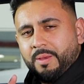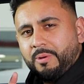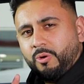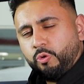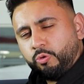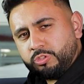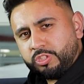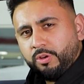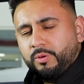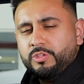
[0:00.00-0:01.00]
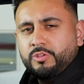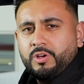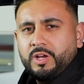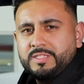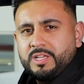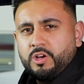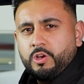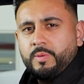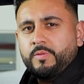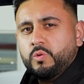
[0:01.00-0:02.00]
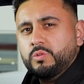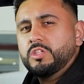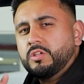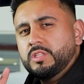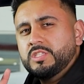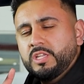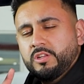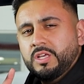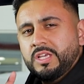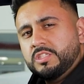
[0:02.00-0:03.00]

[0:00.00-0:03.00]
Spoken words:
But also you guys at home have also considered